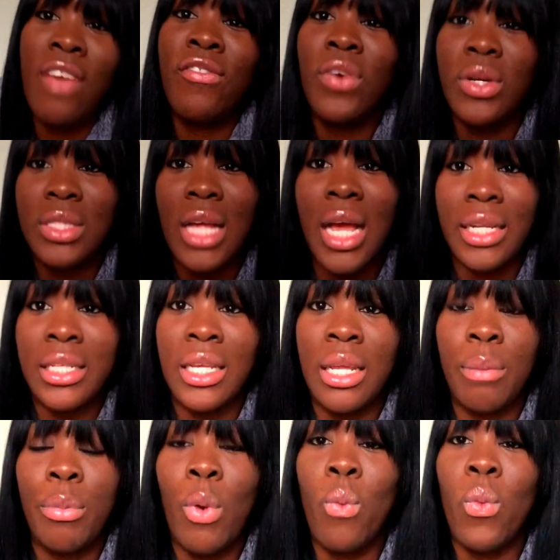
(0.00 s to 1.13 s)
At first I
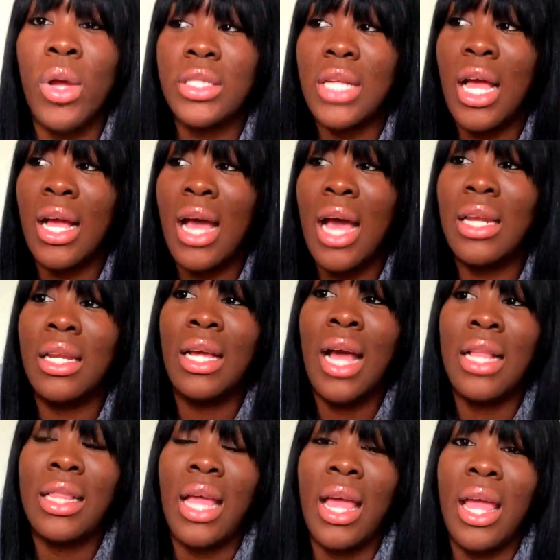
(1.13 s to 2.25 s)
did, but once I kind of
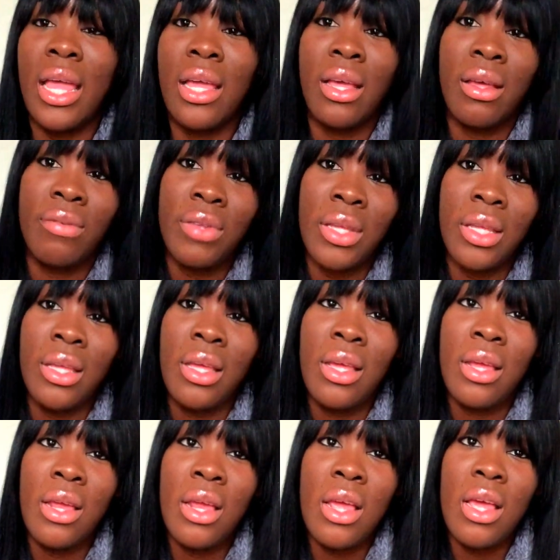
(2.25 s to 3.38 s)
got the hang of it,
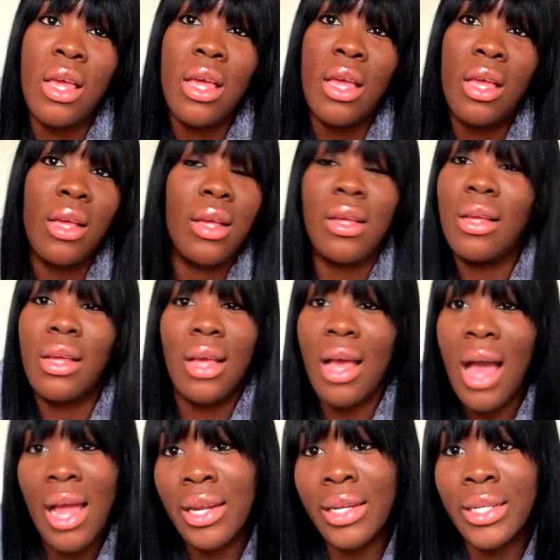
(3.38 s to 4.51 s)

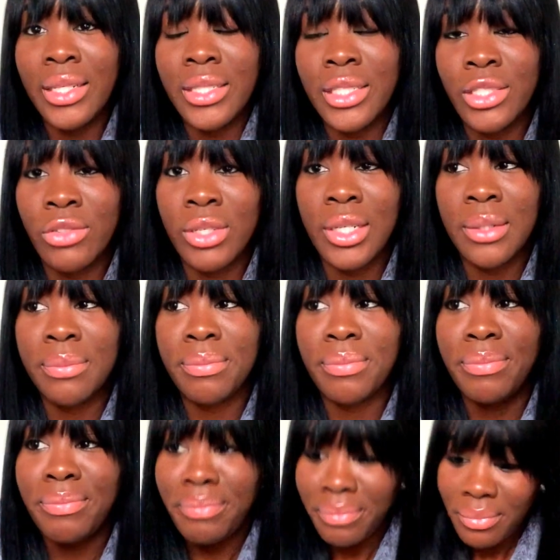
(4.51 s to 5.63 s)
I didn't need to drink.
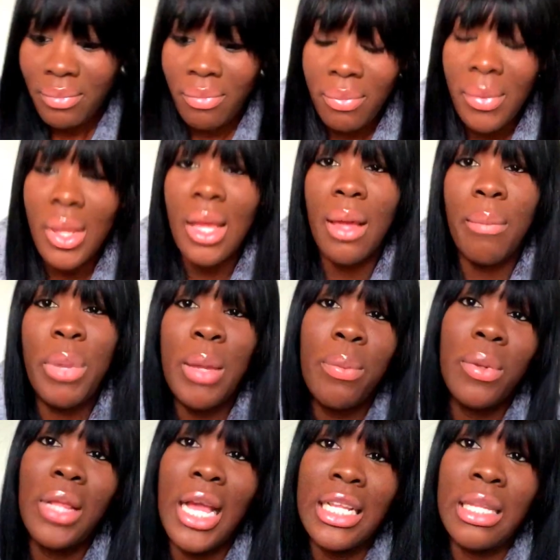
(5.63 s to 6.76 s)

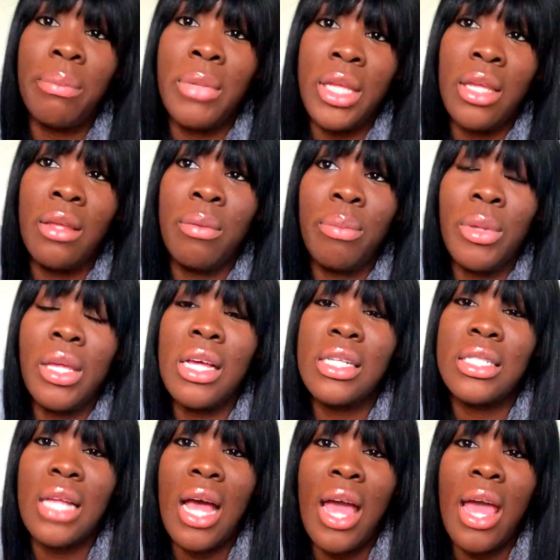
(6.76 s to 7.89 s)
People liked me
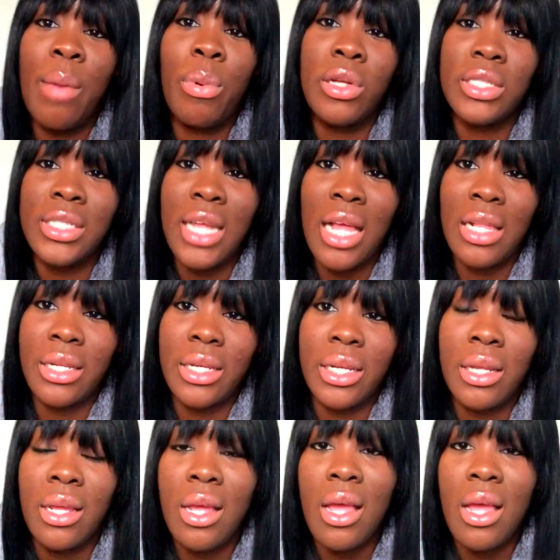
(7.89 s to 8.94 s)
because I had personality.